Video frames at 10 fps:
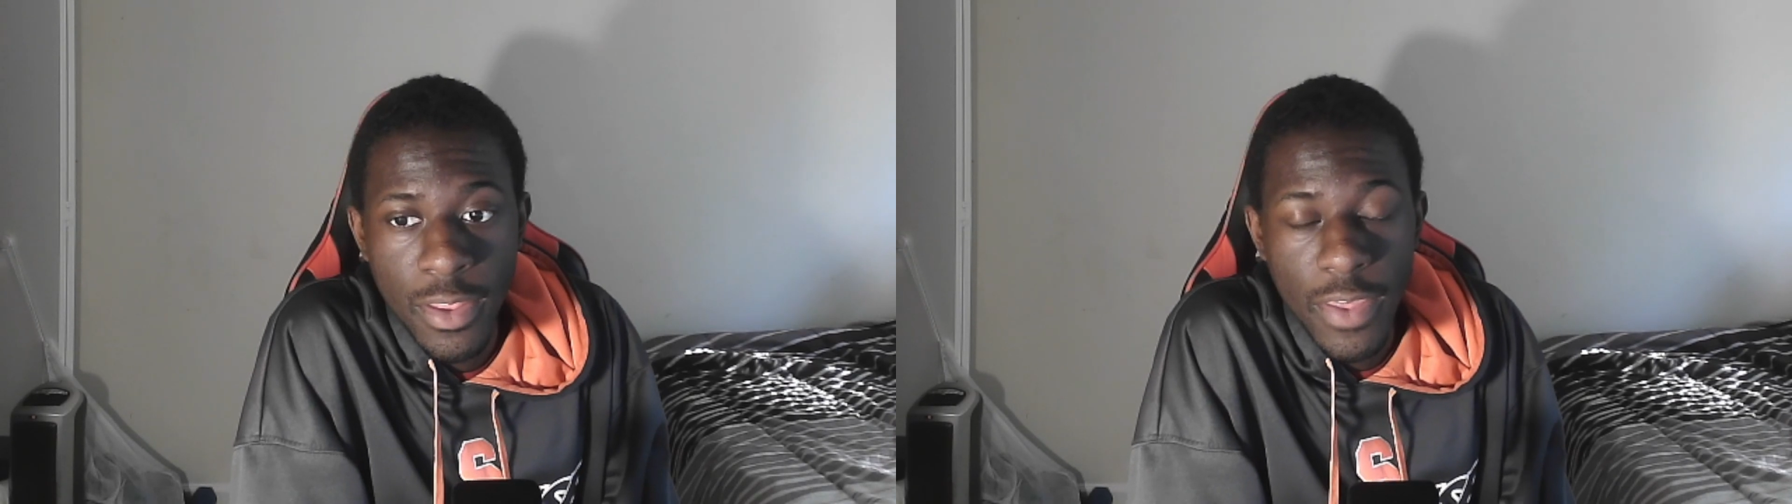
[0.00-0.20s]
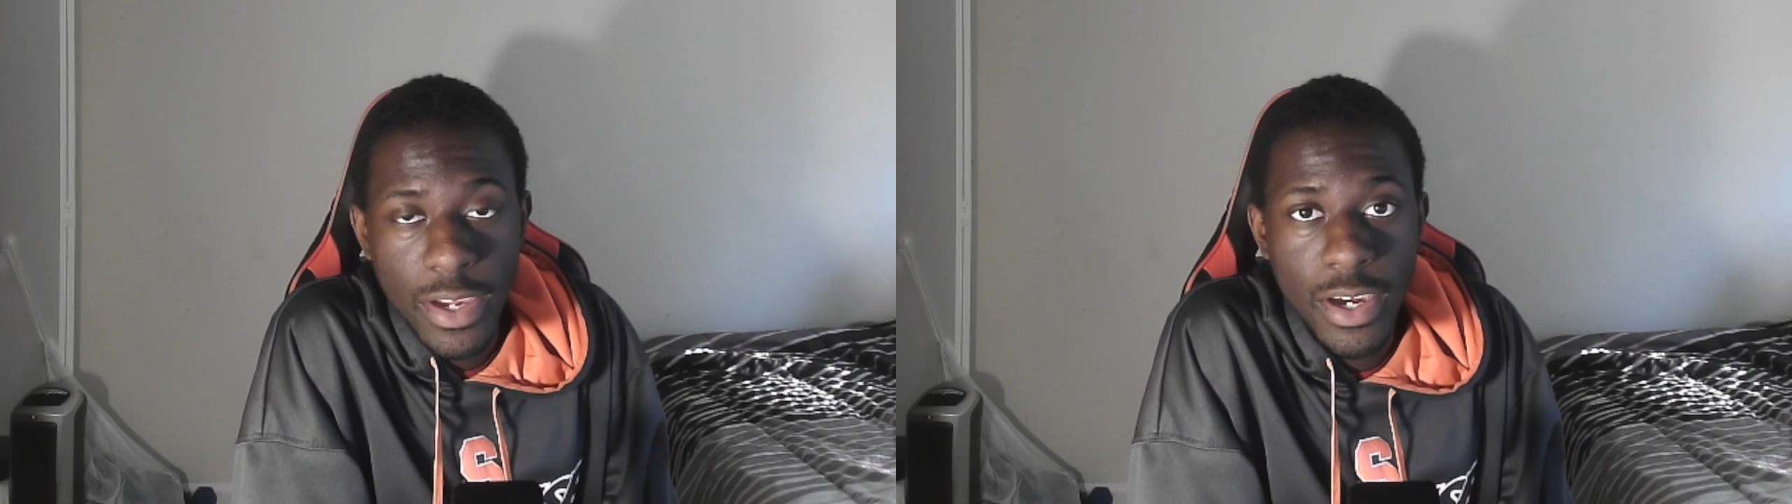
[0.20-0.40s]

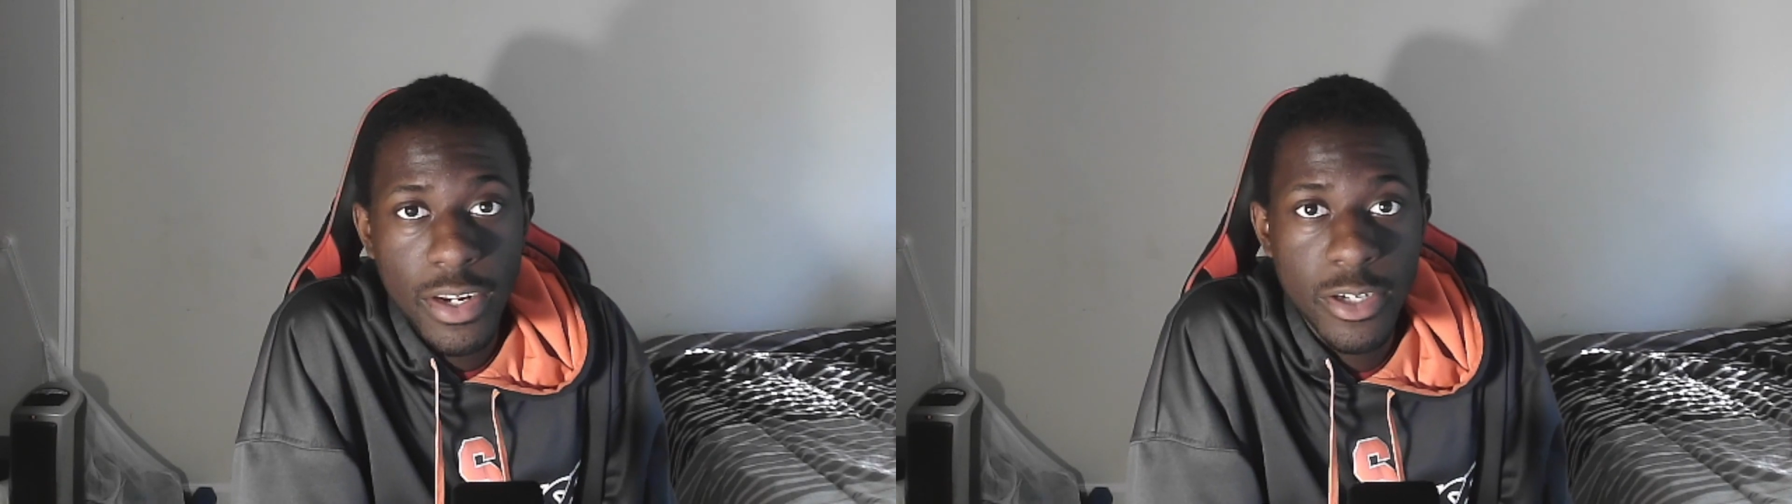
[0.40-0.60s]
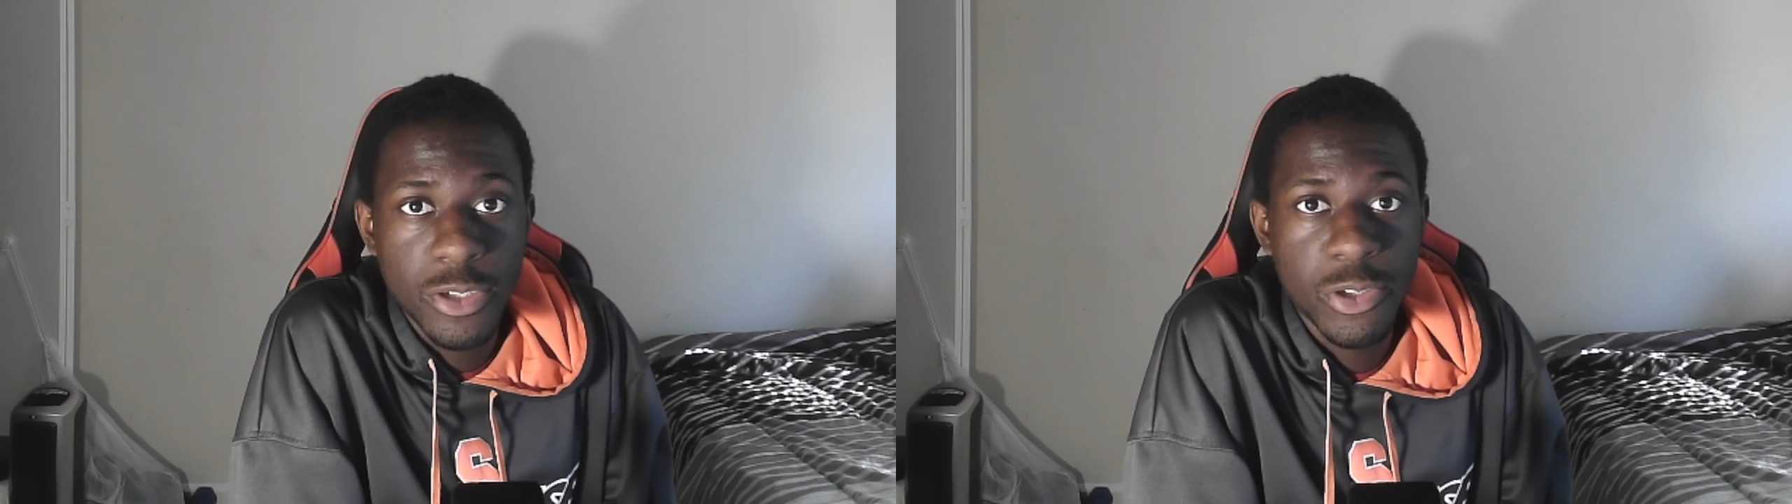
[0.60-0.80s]
that kind
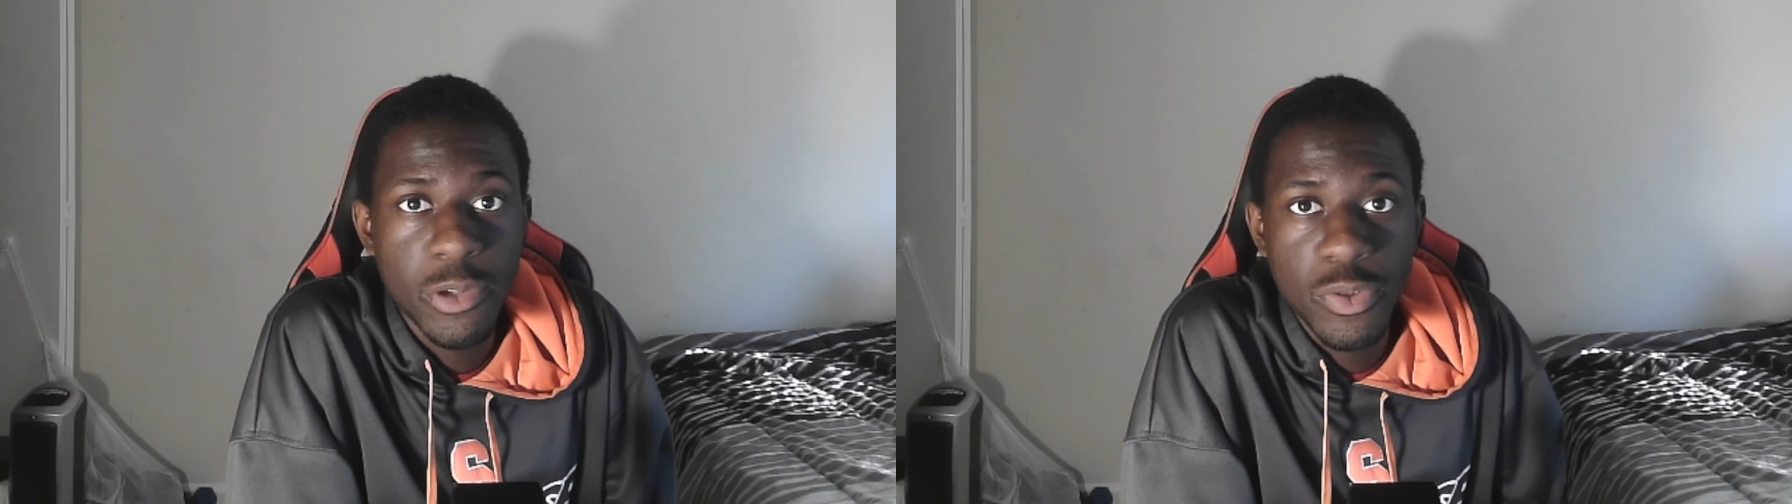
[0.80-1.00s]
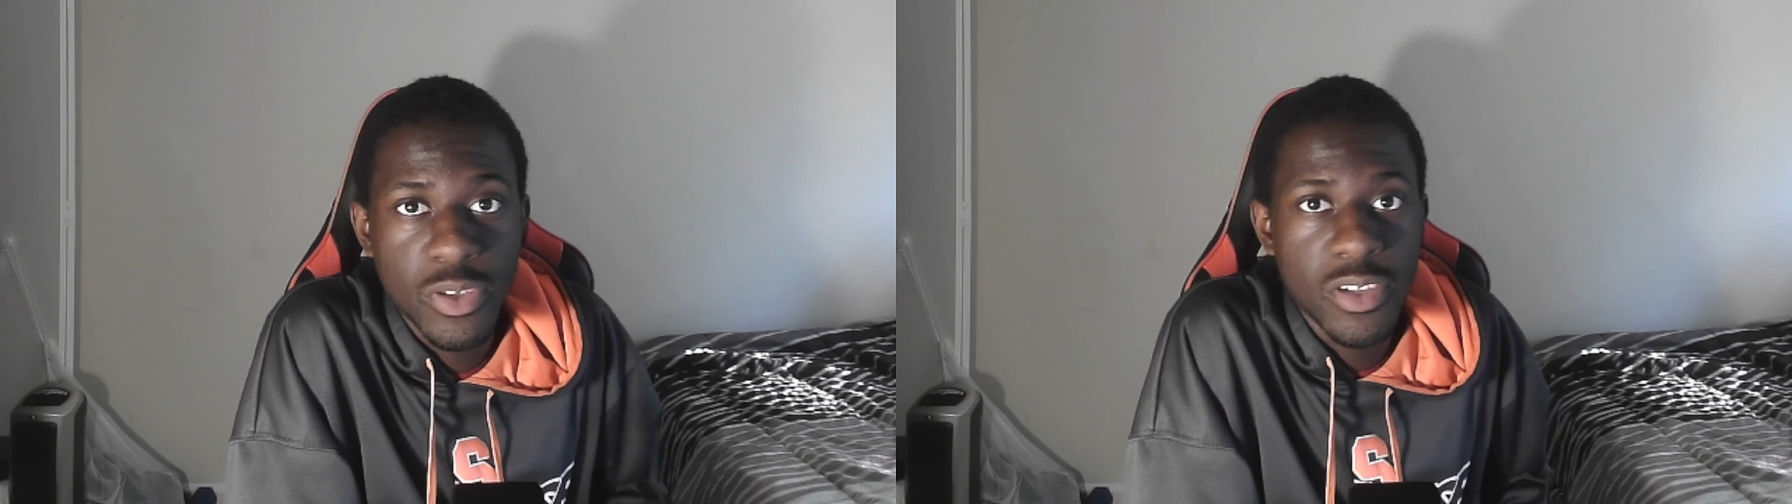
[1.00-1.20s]
of
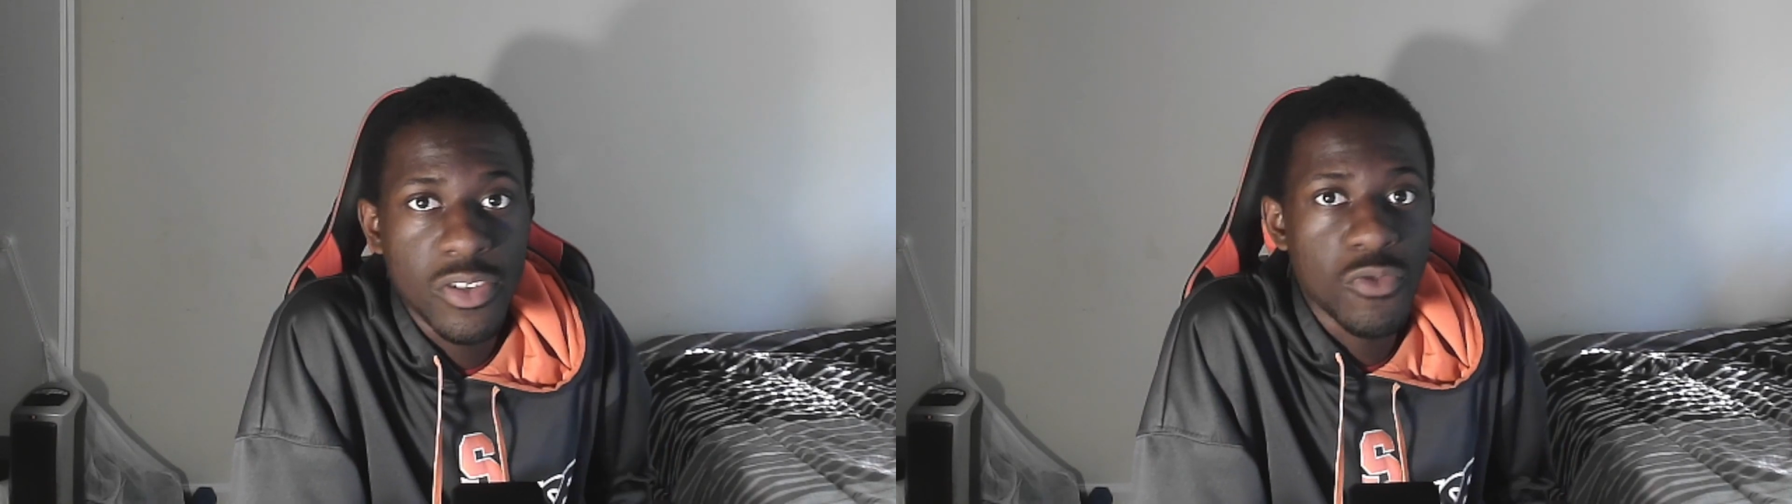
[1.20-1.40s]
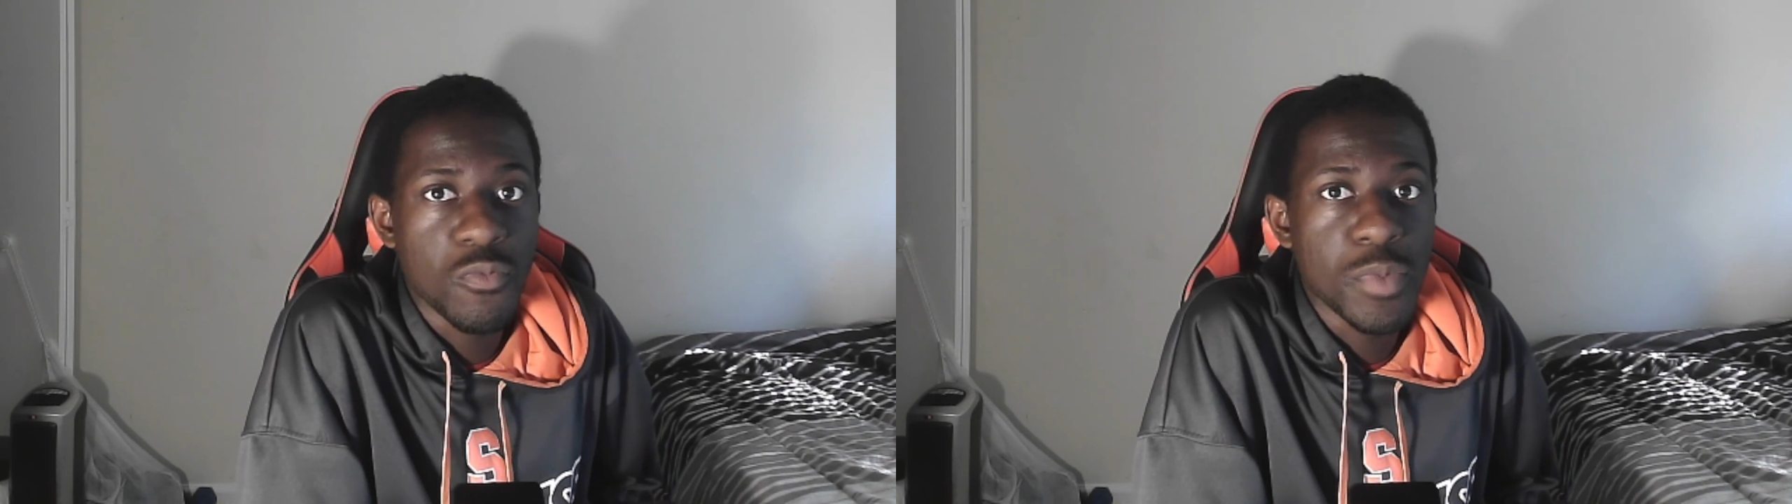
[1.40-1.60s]
contributed
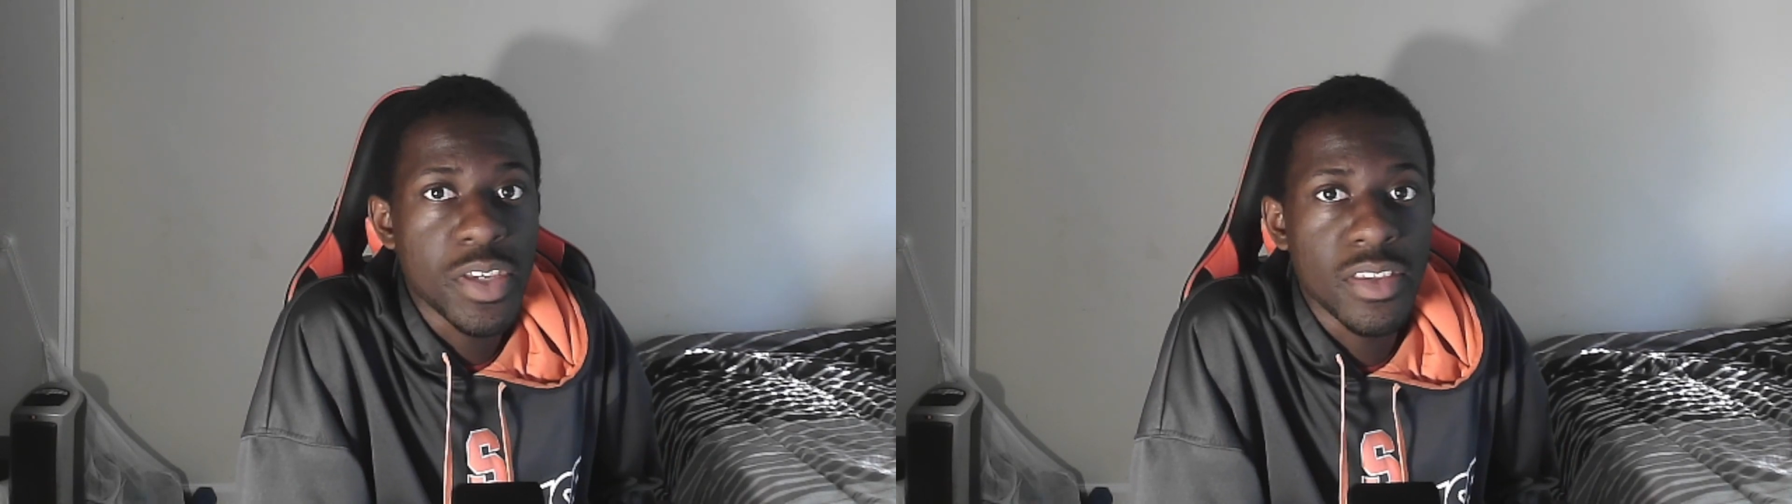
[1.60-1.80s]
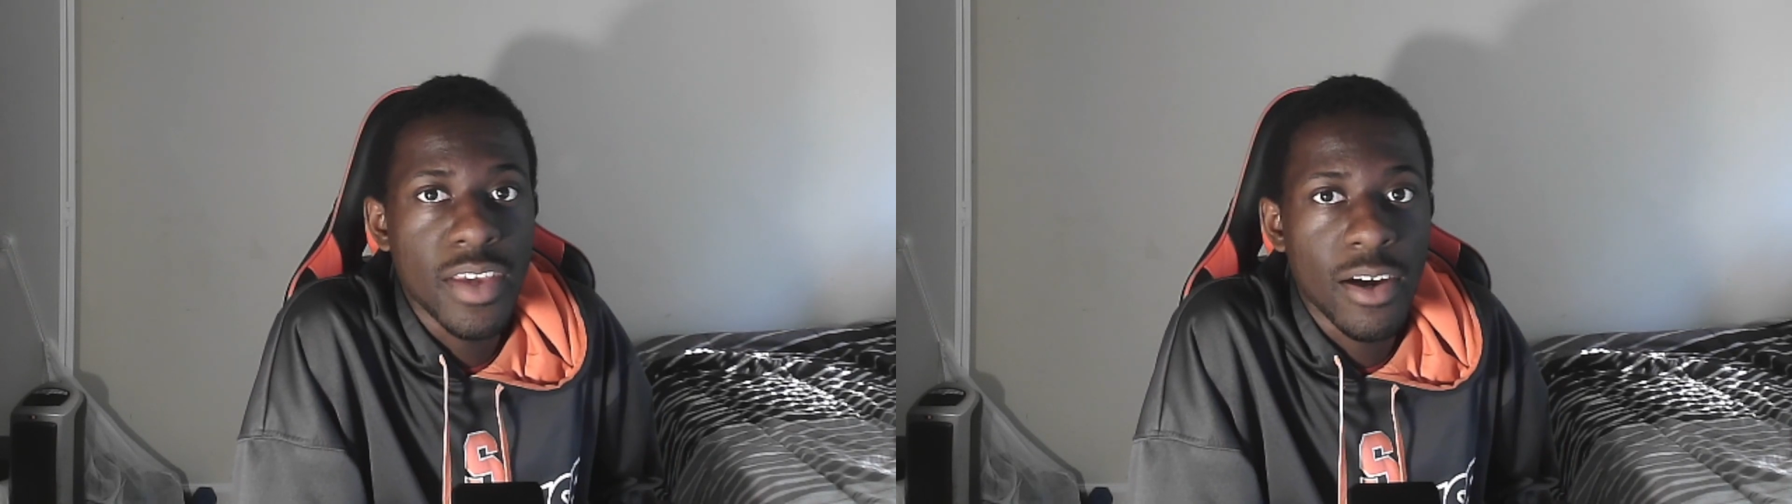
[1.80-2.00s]
to
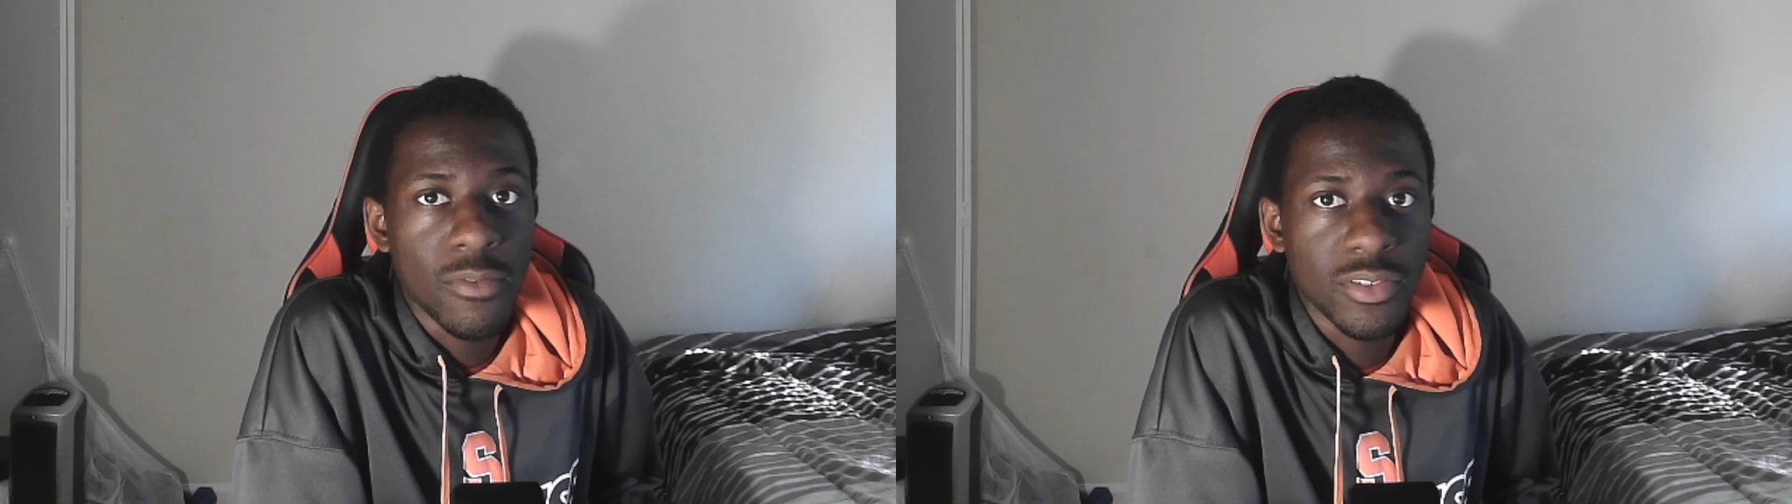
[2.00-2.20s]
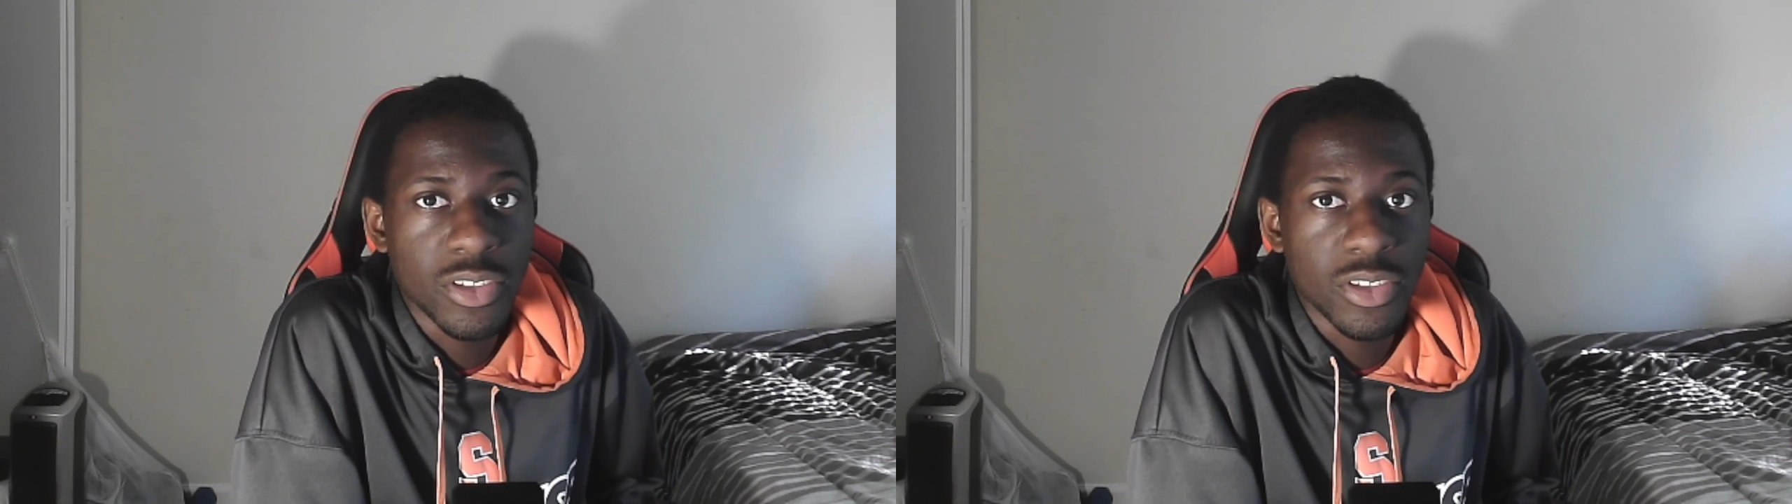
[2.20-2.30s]
me not